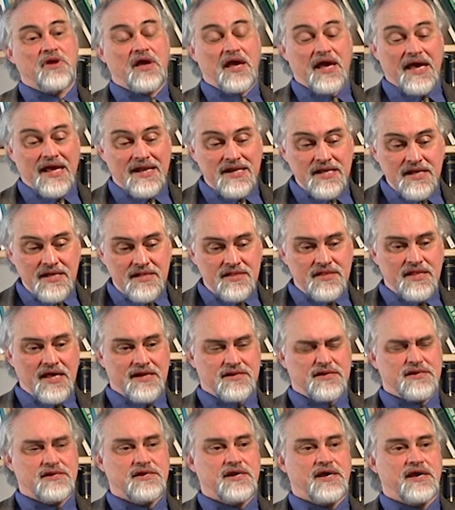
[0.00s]
And in
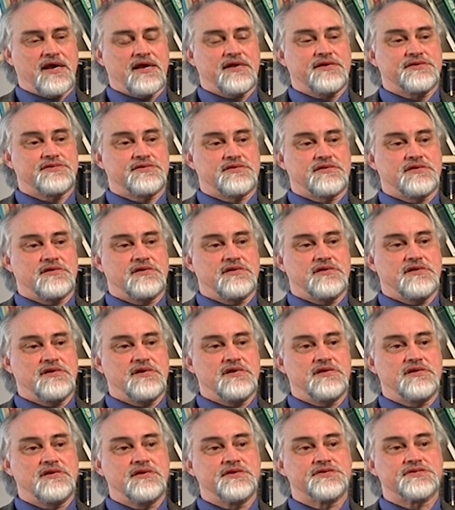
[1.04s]
that text,
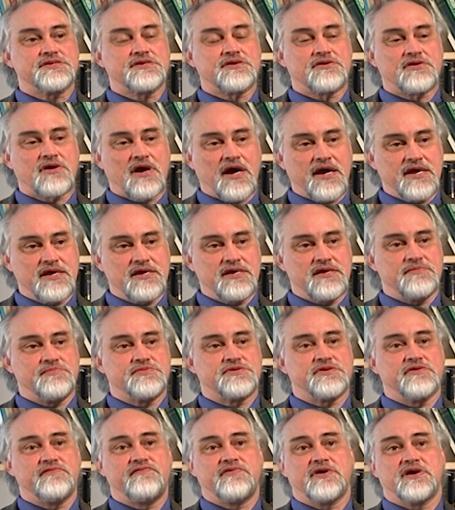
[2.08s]
it describes
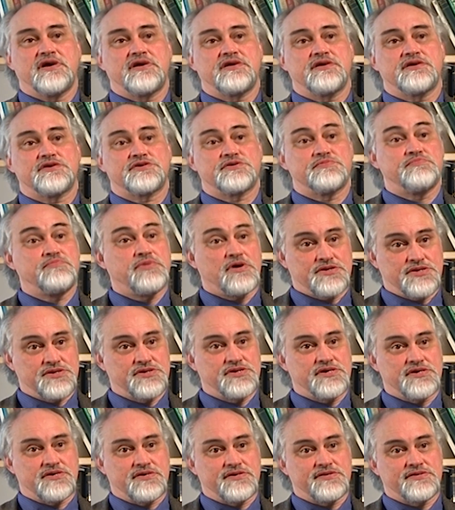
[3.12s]
various
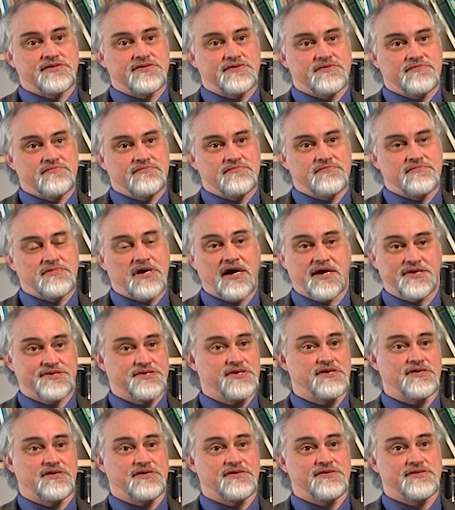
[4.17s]
postures,
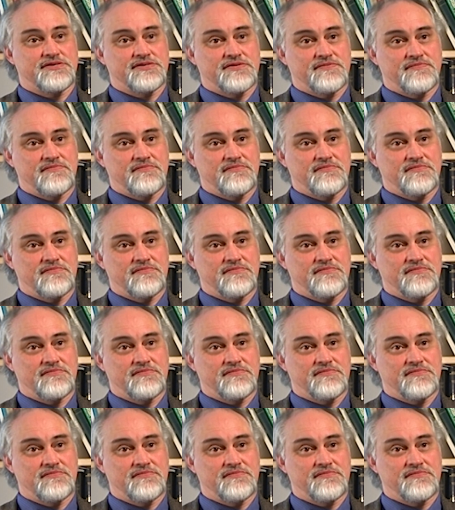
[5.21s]
asanas.